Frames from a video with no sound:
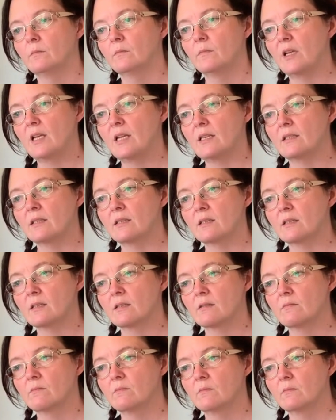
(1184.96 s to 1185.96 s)
is
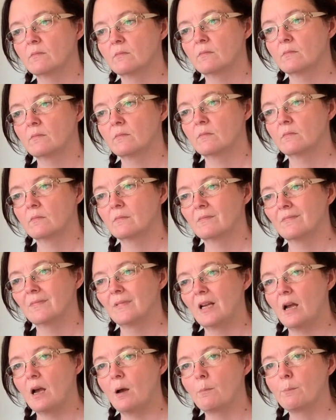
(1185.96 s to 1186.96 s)

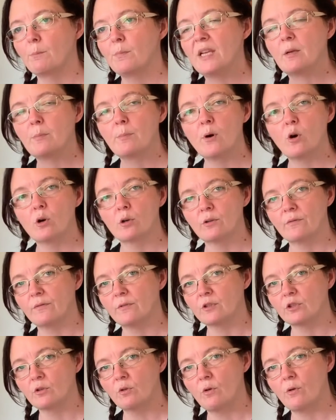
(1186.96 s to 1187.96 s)
a big part of the
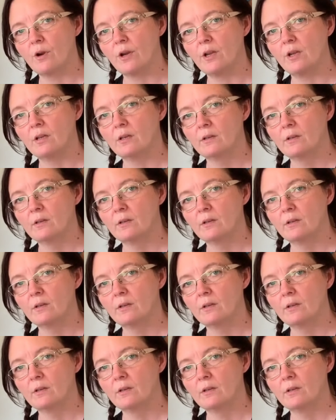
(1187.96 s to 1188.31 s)
story.